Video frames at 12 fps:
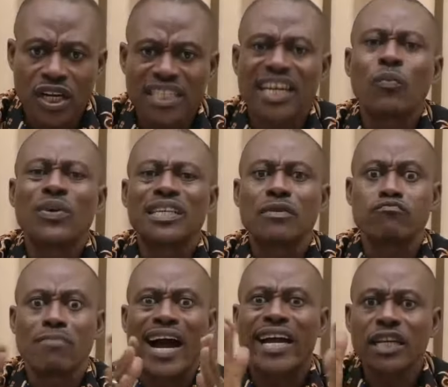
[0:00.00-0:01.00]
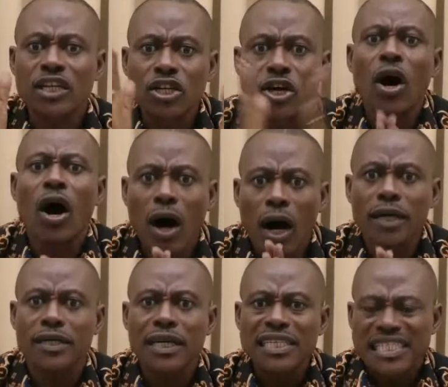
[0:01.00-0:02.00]
Then we say, my
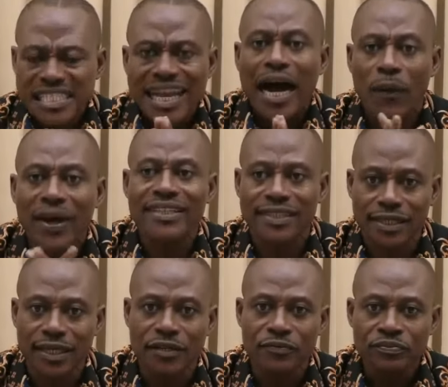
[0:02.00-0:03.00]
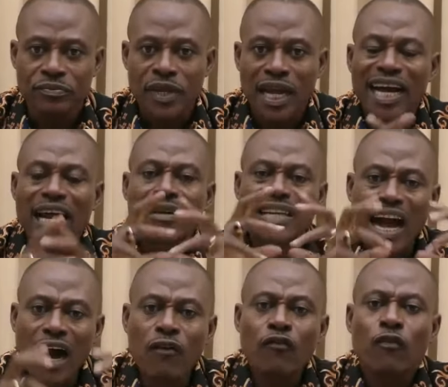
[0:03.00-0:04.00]
God, now I see. And then
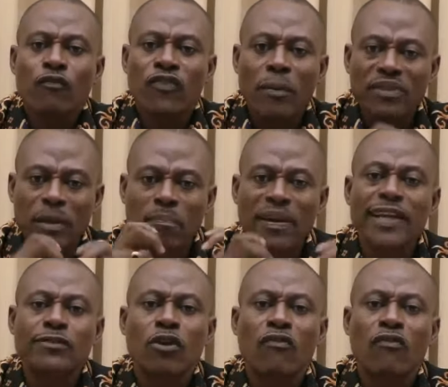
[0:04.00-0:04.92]
now from the place